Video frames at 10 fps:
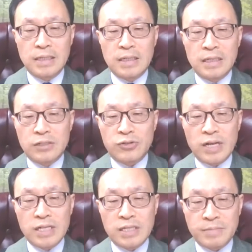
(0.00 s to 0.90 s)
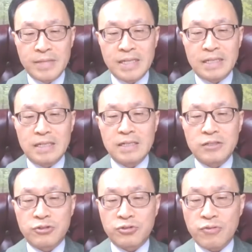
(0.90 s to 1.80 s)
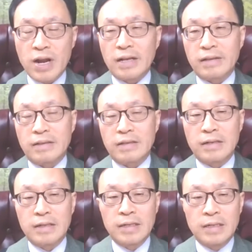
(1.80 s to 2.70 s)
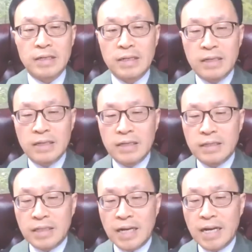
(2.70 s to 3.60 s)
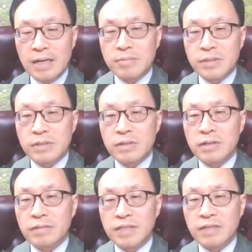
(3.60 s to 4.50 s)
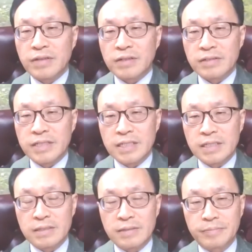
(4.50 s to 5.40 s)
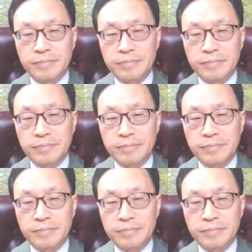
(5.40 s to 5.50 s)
it transmits strength in times of difficulties.